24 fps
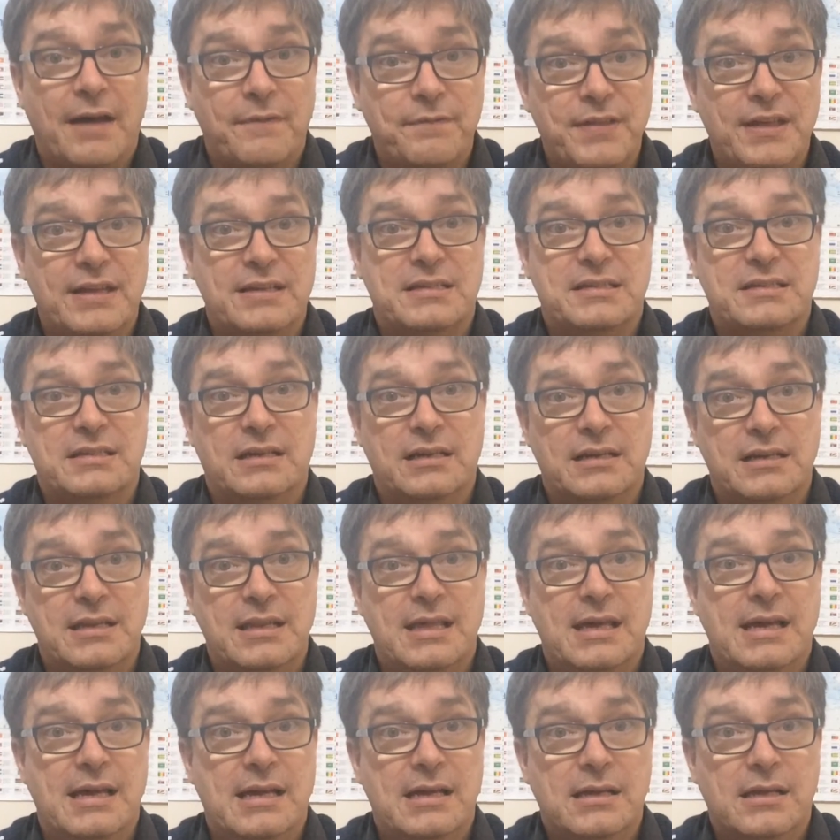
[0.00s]
Have that
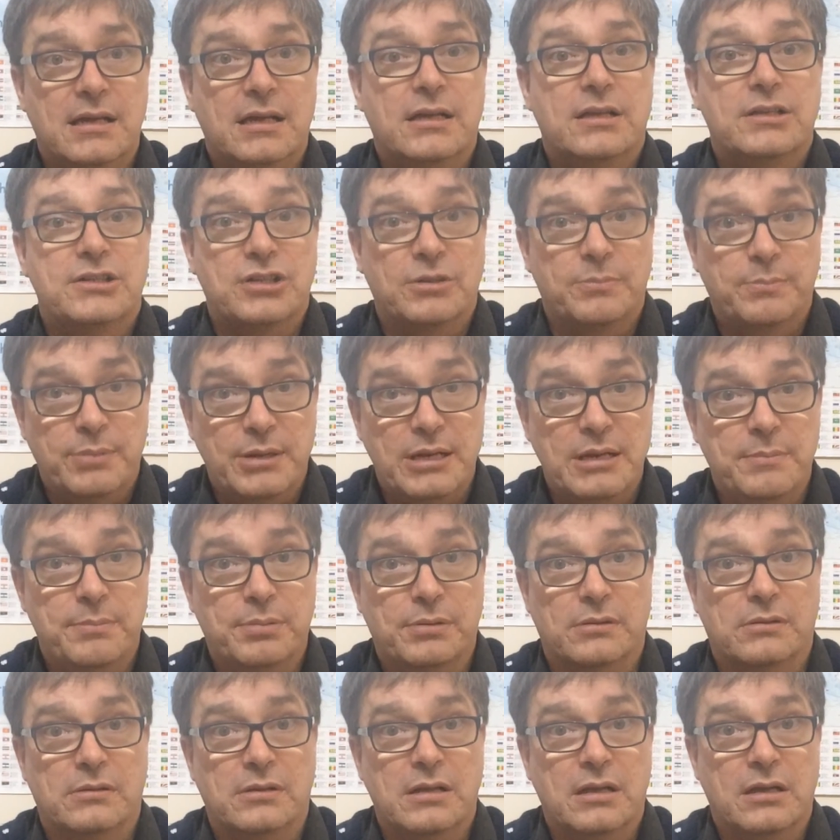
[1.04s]
sign there so
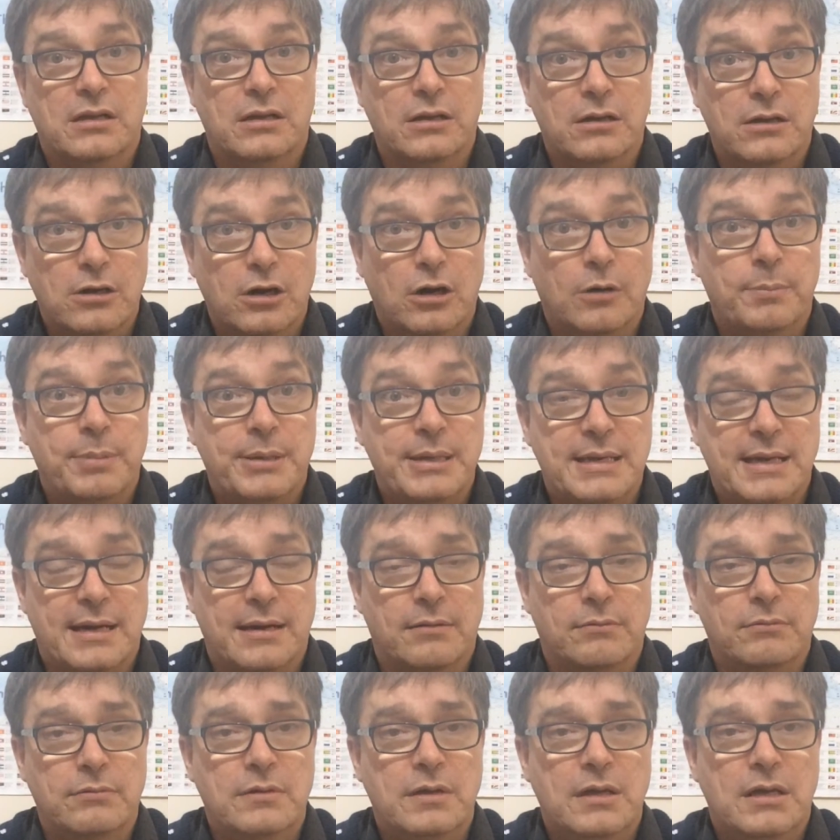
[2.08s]
people can copy
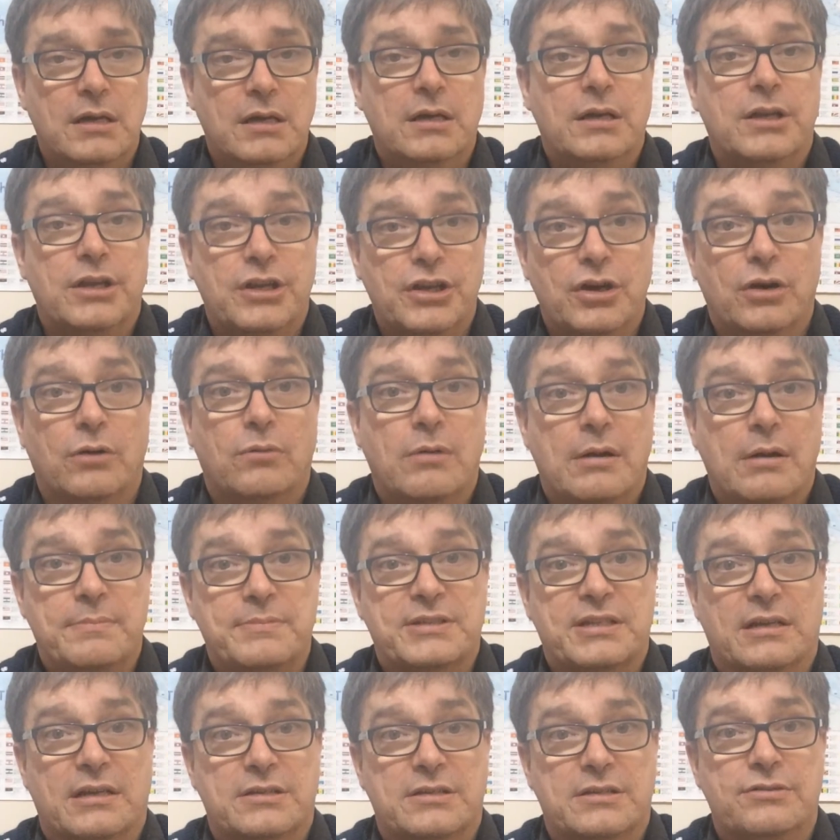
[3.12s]
down your
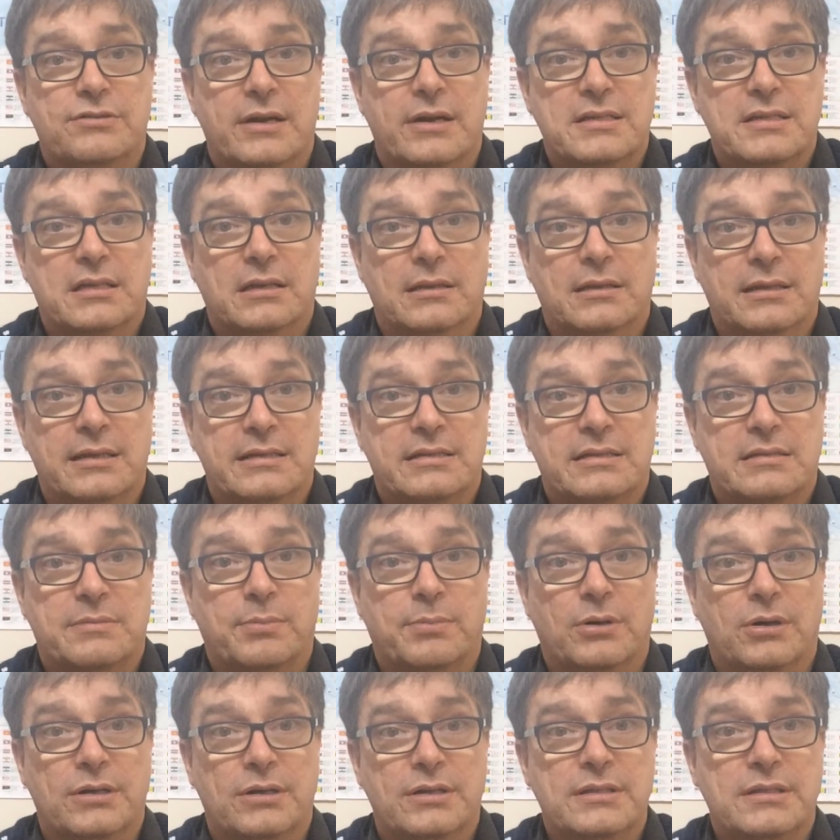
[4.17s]
website address at a later
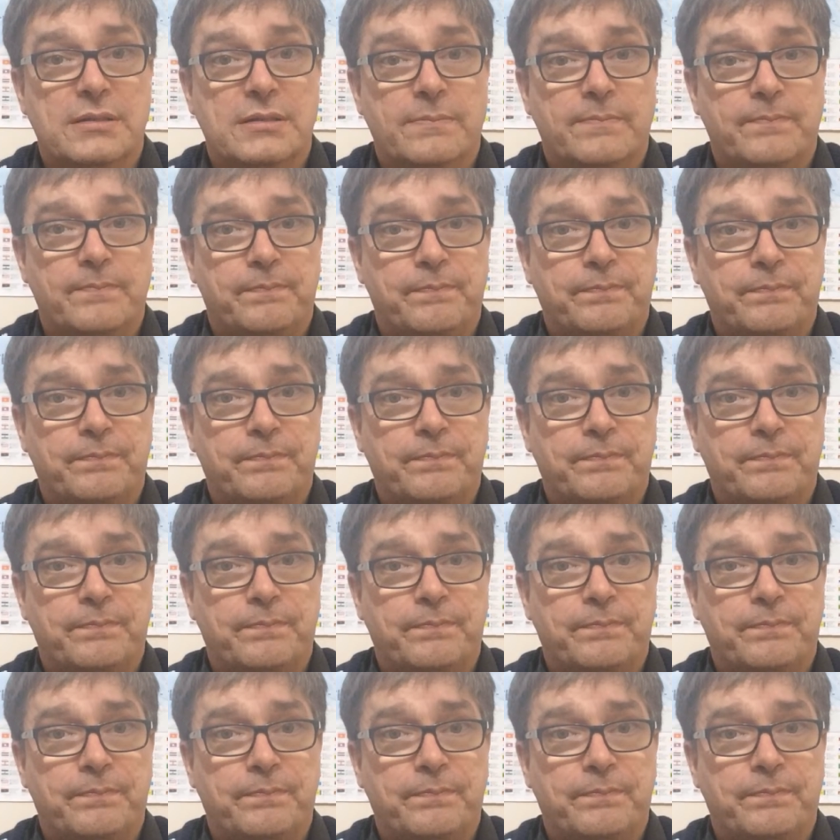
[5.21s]
point.